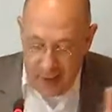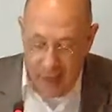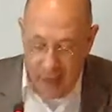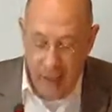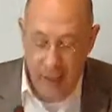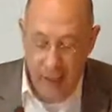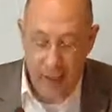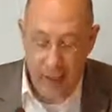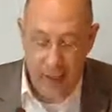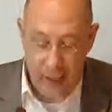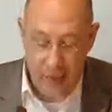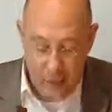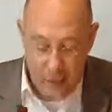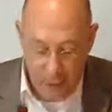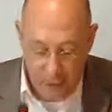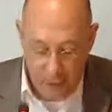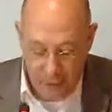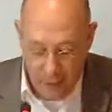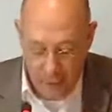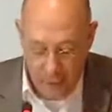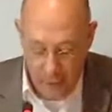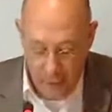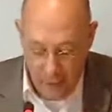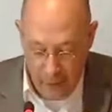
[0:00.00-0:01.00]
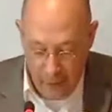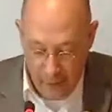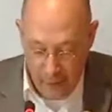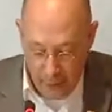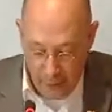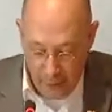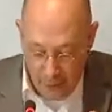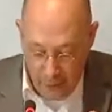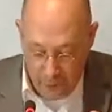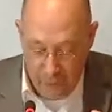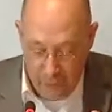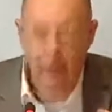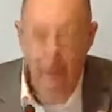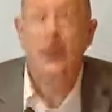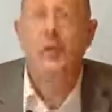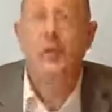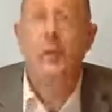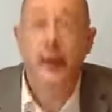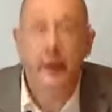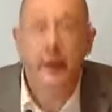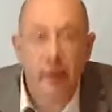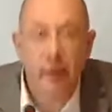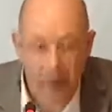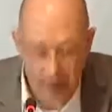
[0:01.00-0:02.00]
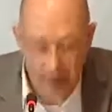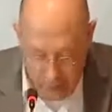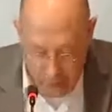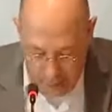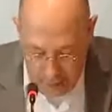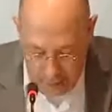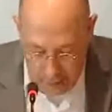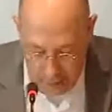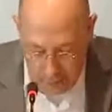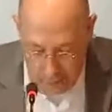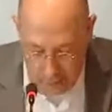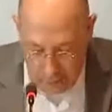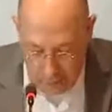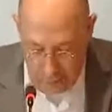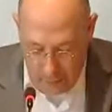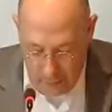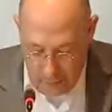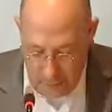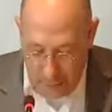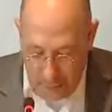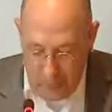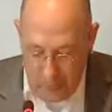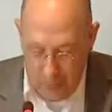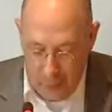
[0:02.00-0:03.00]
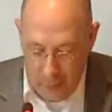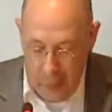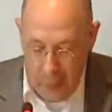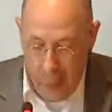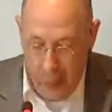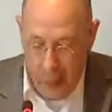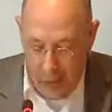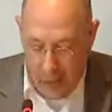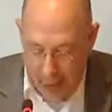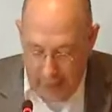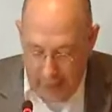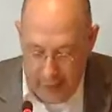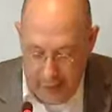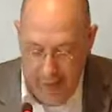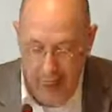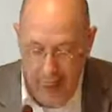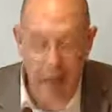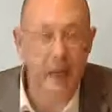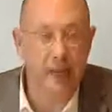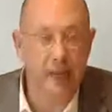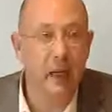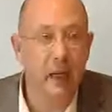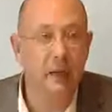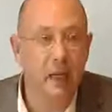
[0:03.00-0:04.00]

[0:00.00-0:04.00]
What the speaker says: the age of fundamentalism, of people who act as